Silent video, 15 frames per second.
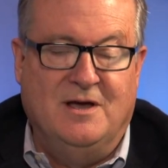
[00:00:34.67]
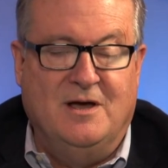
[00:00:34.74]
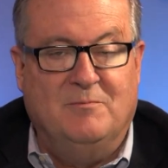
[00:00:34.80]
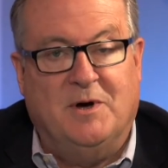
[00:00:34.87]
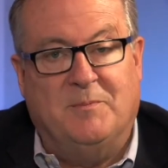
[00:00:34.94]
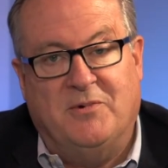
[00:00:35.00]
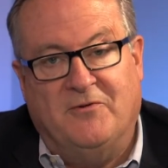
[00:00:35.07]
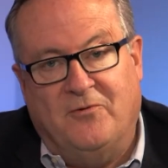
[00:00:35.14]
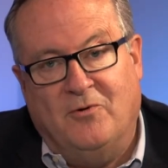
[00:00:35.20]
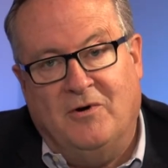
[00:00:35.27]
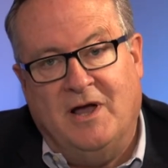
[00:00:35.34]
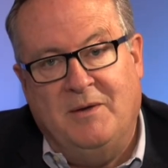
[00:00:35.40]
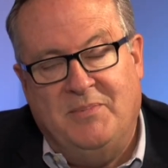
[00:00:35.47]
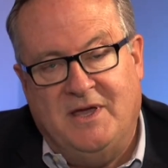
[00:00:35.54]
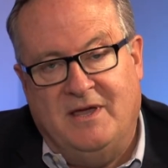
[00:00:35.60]
But before I
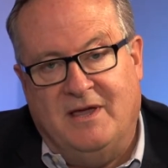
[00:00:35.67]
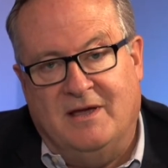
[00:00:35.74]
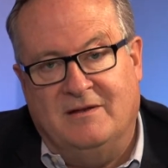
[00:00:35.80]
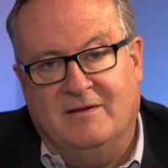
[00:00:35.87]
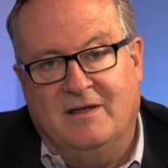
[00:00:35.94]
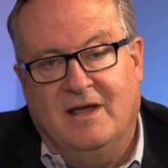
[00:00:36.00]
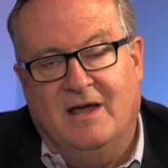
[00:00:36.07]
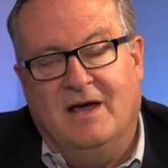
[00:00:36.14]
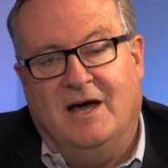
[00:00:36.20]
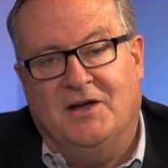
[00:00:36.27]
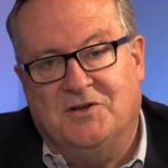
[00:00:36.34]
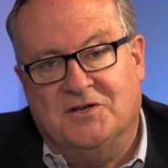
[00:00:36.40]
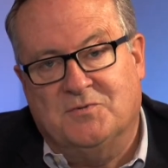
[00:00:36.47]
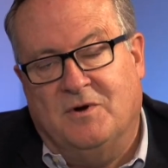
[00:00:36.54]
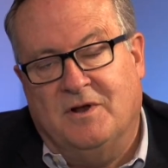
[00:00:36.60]
begin, I
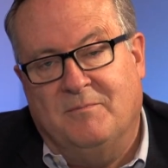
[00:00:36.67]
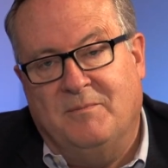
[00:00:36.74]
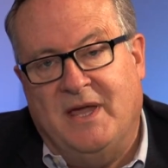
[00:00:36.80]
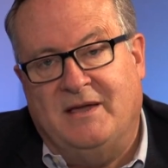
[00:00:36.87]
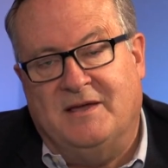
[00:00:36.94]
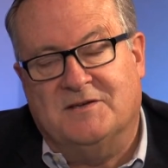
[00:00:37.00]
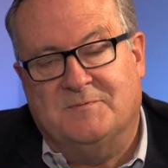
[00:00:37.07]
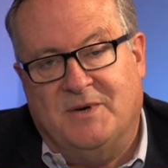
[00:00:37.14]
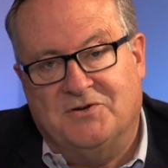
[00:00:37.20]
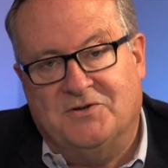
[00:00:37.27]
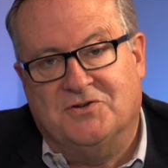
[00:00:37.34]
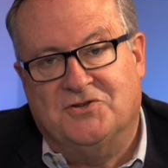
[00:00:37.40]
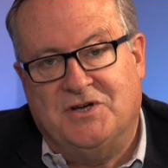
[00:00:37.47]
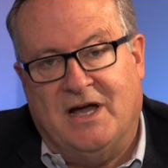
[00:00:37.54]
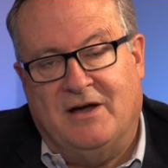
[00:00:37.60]
just want to make a special
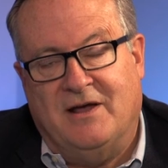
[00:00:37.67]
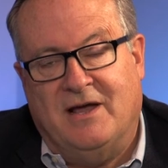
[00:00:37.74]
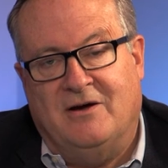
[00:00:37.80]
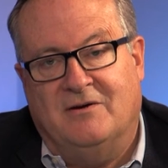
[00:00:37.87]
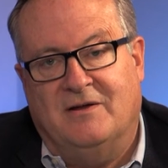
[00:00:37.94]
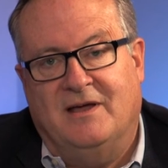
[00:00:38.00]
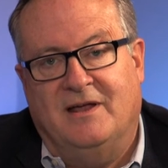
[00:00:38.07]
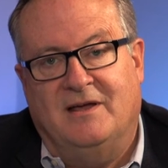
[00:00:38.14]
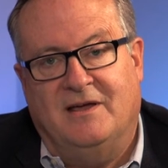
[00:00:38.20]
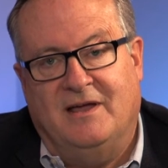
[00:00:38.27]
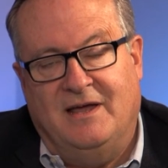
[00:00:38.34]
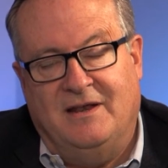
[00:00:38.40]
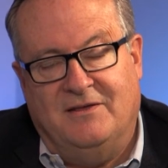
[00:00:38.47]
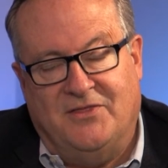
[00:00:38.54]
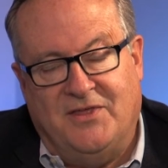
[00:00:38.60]
shout out and
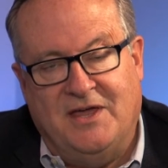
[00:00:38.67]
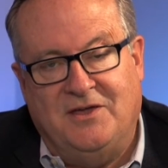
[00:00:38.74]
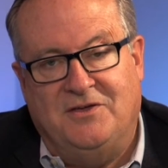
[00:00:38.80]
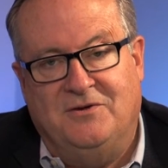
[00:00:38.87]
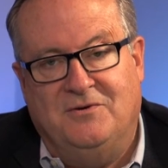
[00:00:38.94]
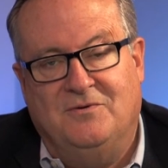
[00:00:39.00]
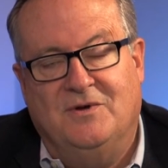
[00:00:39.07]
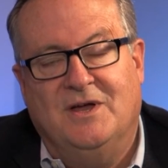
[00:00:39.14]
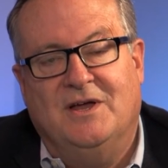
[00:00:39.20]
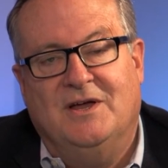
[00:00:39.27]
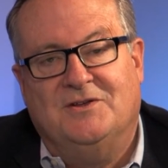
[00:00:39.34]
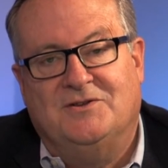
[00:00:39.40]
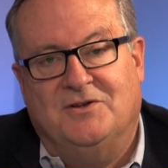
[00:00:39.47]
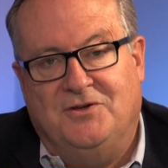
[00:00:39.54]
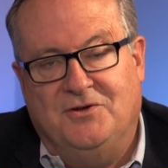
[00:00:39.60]
a thank you
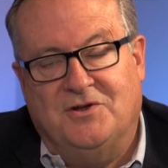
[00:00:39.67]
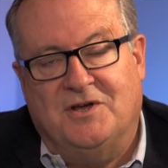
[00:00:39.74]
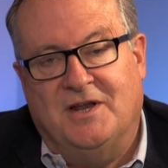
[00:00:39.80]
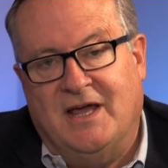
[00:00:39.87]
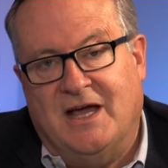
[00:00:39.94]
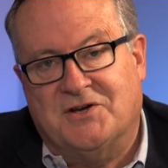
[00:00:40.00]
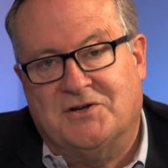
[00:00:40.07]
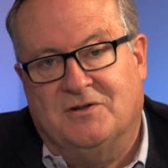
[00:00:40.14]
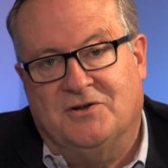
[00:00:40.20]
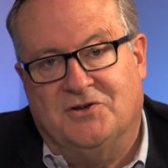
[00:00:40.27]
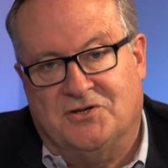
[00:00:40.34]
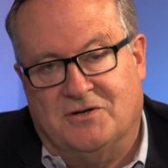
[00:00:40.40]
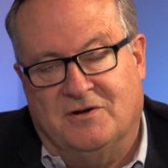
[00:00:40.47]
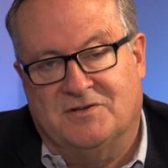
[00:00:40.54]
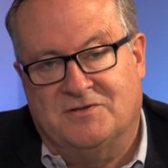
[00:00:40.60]
to Utica National
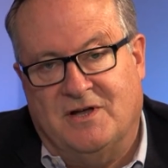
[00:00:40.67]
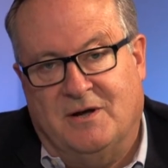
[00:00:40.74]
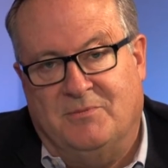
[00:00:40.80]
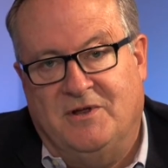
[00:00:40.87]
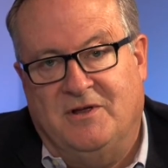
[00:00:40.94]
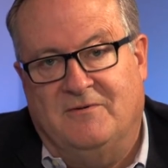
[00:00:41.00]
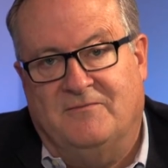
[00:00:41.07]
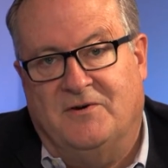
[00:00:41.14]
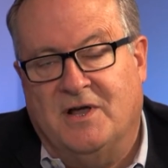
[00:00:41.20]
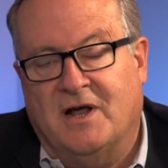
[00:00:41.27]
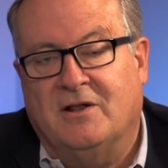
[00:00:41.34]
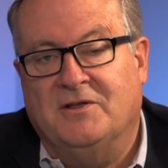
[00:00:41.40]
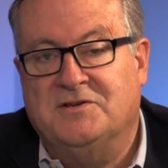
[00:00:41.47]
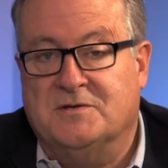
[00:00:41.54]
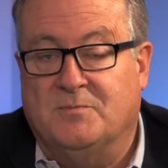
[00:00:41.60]
Insurance Company for not
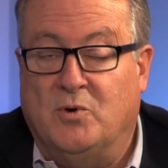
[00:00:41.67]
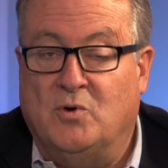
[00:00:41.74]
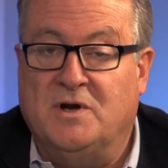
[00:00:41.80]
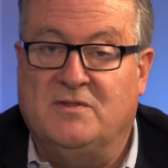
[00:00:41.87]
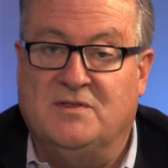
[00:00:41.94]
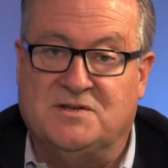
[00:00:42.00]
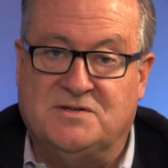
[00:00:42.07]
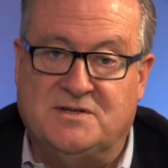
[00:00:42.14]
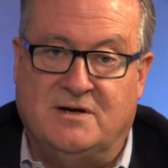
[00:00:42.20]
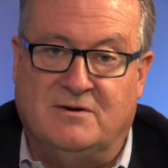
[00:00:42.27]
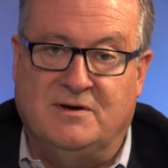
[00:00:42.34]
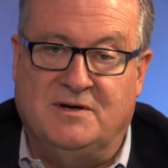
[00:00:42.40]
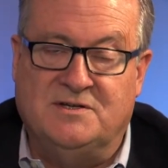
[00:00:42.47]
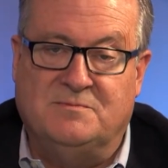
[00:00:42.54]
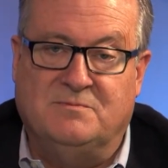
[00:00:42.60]
only supporting this
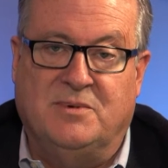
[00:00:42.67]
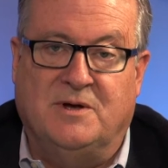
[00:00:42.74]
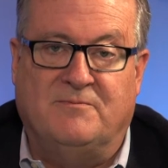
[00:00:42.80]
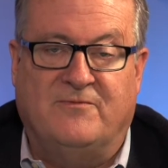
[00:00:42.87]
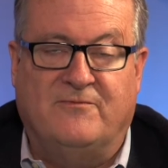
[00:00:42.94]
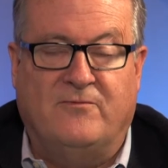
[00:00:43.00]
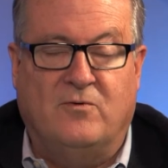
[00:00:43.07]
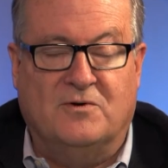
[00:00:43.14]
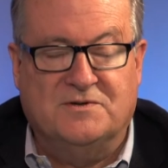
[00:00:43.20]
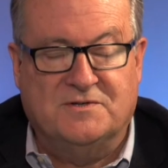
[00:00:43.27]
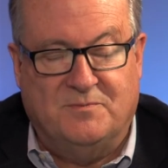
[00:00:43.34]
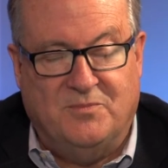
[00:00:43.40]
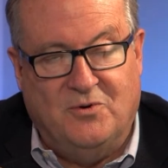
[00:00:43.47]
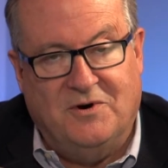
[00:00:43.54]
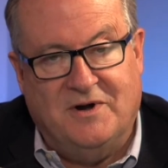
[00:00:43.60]
series, but for
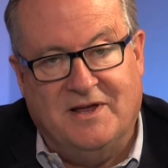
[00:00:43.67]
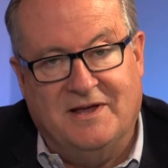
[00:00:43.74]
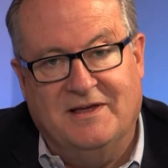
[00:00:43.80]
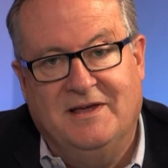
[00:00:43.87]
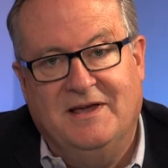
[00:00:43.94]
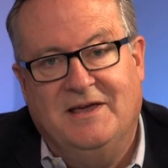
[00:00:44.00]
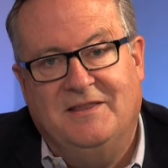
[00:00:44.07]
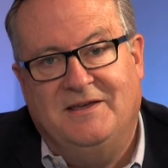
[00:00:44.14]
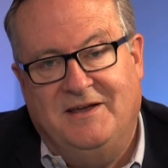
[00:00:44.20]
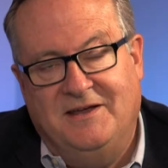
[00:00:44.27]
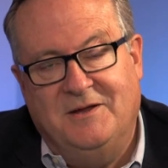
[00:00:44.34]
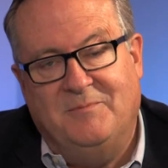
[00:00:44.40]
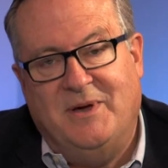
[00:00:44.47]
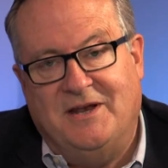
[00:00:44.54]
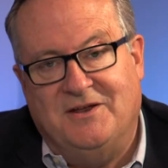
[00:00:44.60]
supporting the
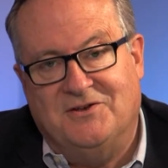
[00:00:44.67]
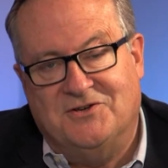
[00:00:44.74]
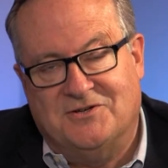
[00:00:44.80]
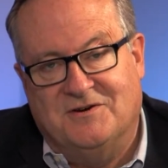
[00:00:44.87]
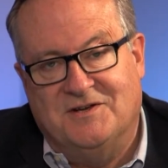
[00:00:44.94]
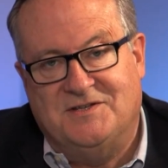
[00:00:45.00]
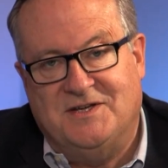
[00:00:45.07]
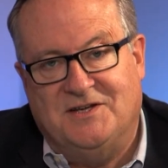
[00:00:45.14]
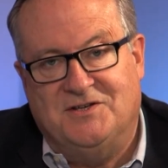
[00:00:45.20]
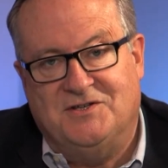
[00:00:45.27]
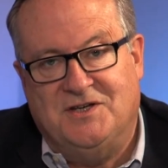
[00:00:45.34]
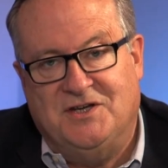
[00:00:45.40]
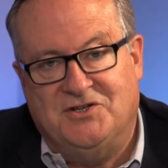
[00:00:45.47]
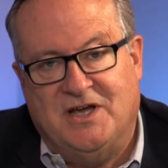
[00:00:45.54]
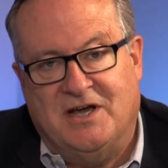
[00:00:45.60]
independent insurance
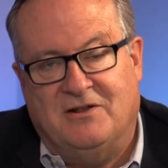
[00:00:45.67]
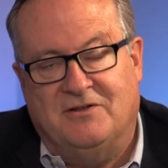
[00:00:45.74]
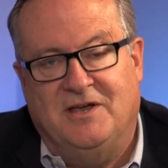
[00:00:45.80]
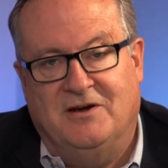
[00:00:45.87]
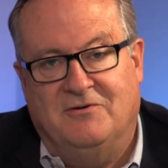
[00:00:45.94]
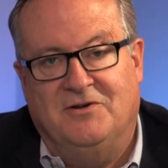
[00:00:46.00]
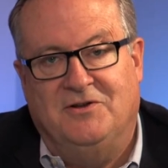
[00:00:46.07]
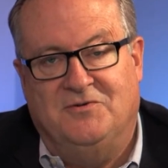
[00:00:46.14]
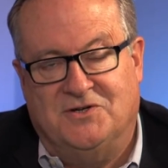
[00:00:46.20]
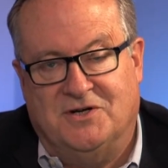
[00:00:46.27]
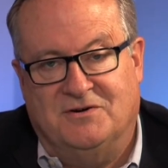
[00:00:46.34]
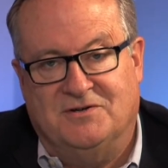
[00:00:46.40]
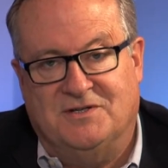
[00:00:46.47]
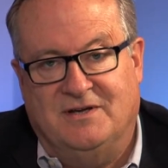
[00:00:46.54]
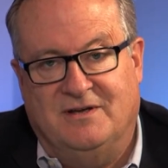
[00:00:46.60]
agency channel here in New
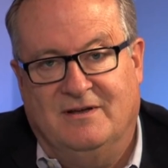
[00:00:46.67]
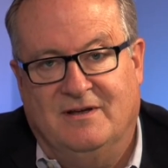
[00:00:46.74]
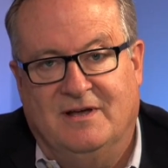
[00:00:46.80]
Jersey.